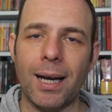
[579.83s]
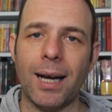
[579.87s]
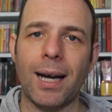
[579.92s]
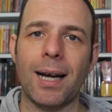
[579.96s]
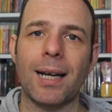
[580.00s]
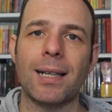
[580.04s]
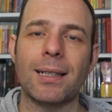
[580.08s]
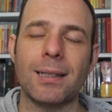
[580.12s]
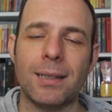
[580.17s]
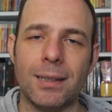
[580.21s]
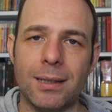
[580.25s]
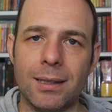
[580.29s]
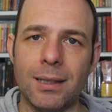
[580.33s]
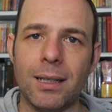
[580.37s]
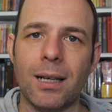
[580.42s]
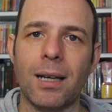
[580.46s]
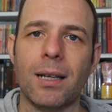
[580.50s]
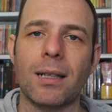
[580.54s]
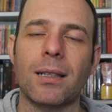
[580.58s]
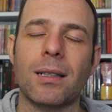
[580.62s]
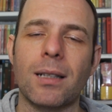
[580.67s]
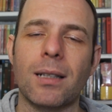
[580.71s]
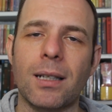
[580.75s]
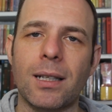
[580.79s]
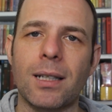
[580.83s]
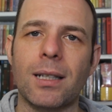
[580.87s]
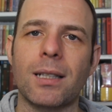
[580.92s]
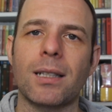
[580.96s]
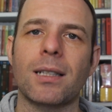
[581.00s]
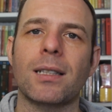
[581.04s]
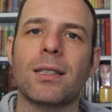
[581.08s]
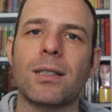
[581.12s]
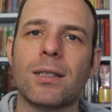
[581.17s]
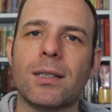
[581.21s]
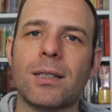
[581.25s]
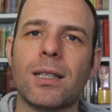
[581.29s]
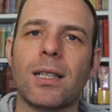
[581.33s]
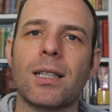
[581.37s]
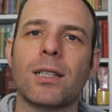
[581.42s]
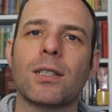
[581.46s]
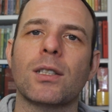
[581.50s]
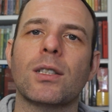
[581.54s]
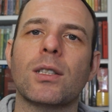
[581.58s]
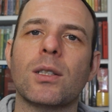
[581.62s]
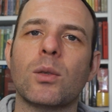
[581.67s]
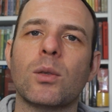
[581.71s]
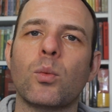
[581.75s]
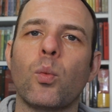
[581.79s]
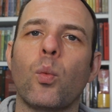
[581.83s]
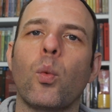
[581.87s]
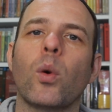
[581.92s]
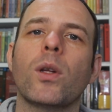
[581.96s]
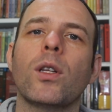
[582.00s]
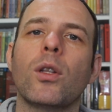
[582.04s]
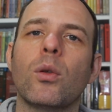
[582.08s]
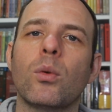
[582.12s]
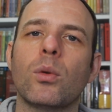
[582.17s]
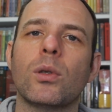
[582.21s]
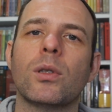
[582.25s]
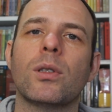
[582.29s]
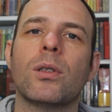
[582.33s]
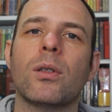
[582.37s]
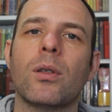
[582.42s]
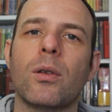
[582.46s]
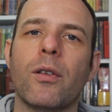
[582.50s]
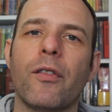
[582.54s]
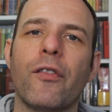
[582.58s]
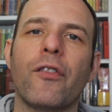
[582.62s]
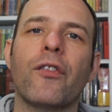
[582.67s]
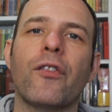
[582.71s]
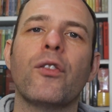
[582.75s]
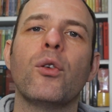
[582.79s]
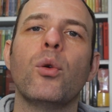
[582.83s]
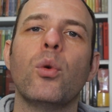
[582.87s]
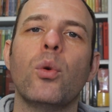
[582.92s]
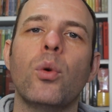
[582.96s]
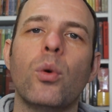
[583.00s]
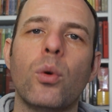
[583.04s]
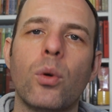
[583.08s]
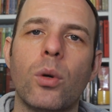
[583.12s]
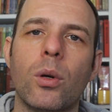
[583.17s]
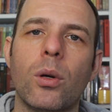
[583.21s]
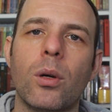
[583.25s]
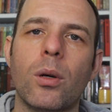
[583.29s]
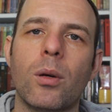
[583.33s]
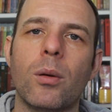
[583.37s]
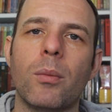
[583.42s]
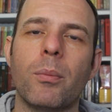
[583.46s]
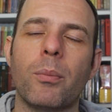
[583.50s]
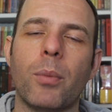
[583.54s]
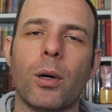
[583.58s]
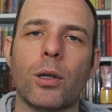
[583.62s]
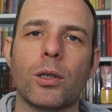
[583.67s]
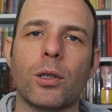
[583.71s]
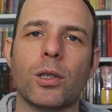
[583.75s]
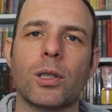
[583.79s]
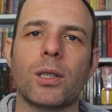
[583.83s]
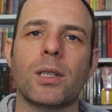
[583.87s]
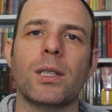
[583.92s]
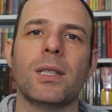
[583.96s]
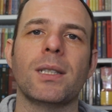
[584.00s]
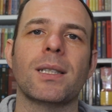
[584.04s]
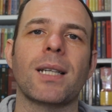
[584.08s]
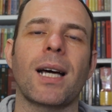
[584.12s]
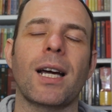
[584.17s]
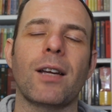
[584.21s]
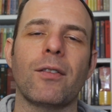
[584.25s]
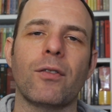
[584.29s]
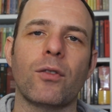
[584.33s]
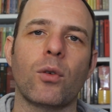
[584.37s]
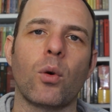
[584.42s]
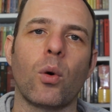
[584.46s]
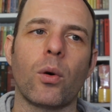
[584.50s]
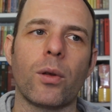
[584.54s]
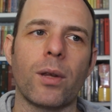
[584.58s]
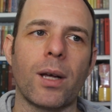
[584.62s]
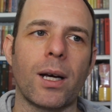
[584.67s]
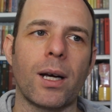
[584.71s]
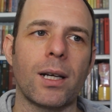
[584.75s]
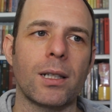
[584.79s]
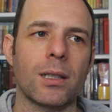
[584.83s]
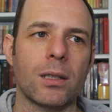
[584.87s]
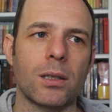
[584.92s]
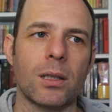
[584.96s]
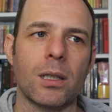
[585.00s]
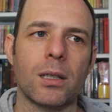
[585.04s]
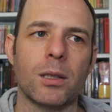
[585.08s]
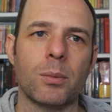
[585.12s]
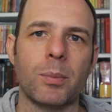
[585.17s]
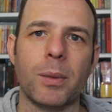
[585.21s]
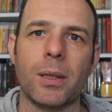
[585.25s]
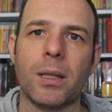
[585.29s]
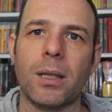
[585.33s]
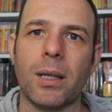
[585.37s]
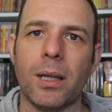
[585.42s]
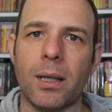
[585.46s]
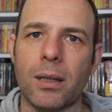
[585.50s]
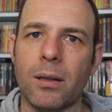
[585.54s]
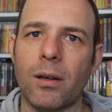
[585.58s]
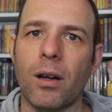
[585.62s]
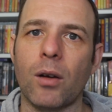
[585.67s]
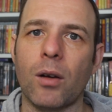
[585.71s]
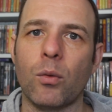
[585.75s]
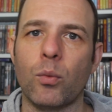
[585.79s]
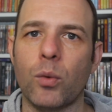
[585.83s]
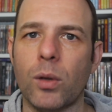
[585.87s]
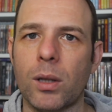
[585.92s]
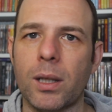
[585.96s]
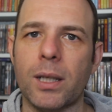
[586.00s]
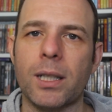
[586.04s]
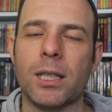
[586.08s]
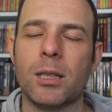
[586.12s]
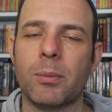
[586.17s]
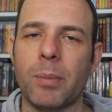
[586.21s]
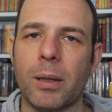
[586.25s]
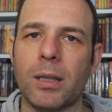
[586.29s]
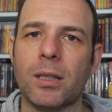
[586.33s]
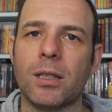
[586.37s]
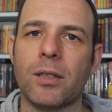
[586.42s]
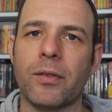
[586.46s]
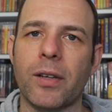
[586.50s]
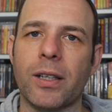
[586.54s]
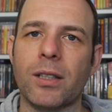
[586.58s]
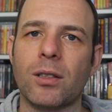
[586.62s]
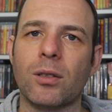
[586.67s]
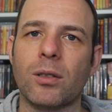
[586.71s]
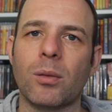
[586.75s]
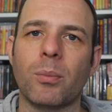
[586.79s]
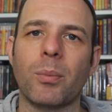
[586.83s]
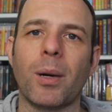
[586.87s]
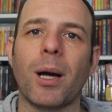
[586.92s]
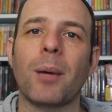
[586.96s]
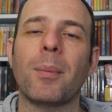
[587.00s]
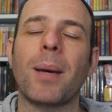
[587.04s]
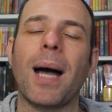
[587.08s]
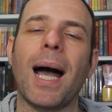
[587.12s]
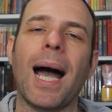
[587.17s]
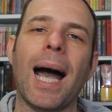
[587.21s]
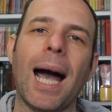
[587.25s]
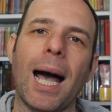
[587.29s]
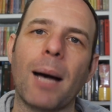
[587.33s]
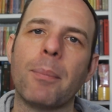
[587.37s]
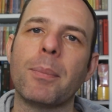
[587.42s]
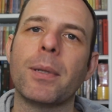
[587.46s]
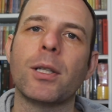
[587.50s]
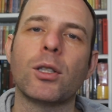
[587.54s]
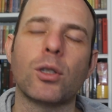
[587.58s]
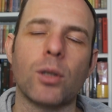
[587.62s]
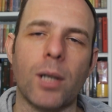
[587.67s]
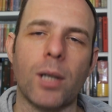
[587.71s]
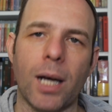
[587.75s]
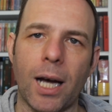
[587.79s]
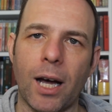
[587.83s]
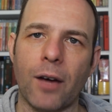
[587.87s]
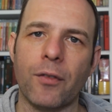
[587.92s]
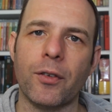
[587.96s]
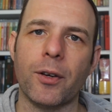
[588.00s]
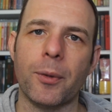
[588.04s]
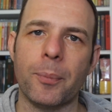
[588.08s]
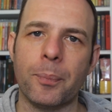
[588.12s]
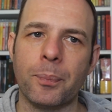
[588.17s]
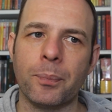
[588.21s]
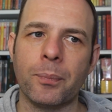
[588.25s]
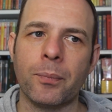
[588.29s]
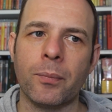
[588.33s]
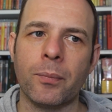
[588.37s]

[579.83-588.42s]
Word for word: and it's one of those few purchases that I've got that it's been a really expensive item, but I'm happy to have it.